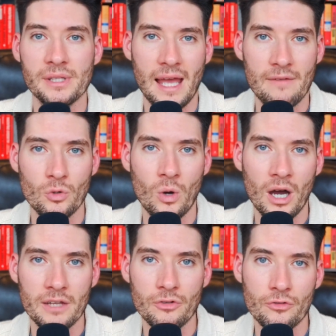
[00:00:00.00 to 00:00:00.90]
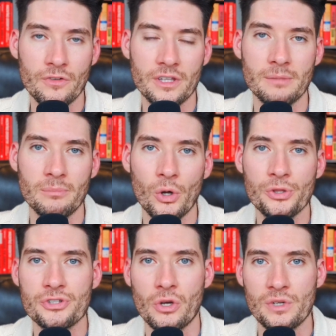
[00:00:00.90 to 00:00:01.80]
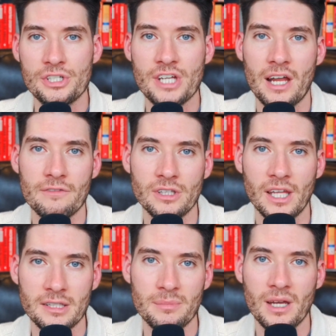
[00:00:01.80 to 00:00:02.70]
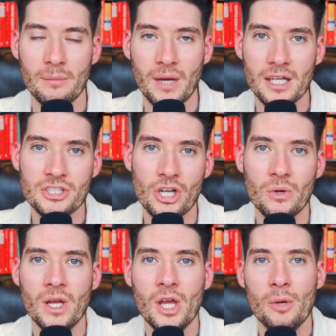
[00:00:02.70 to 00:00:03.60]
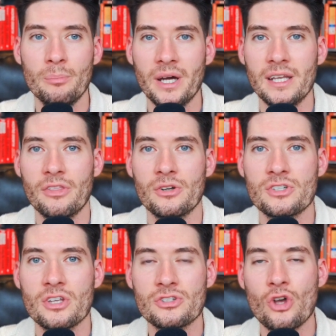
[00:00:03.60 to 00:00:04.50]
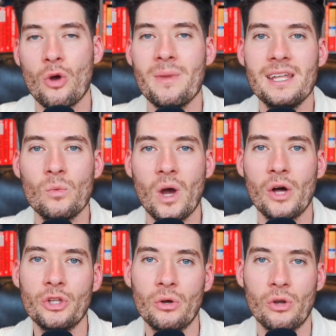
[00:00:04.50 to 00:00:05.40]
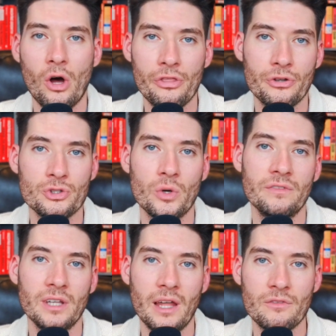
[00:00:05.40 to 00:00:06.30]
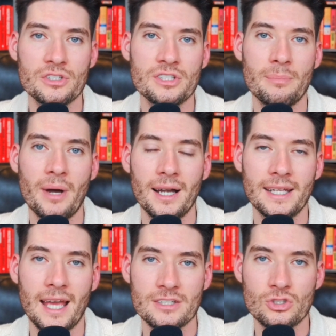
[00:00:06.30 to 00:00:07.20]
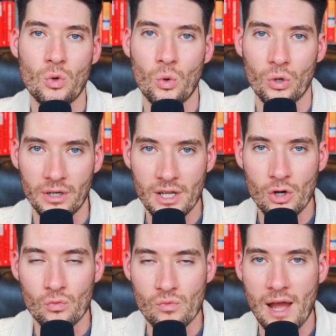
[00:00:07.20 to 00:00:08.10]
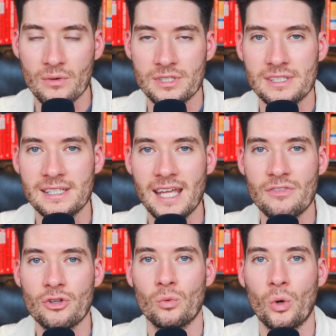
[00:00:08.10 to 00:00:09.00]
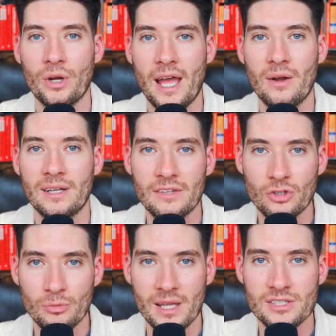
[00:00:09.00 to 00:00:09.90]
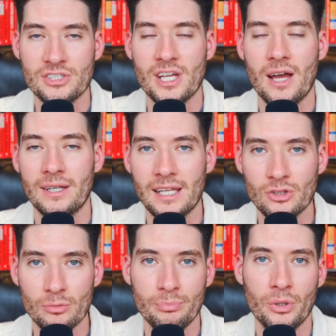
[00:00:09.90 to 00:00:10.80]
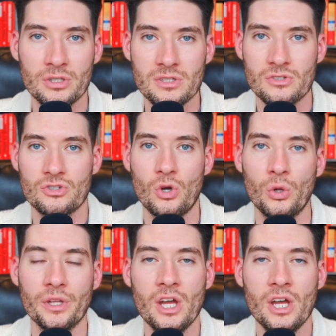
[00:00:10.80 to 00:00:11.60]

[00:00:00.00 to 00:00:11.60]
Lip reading: have you on if you fit the mold. So reach out if you'd like to be on my show. But there's so many well-known authors who have leveraged the podcast tour route to get their word out, get their message out, get their books sold.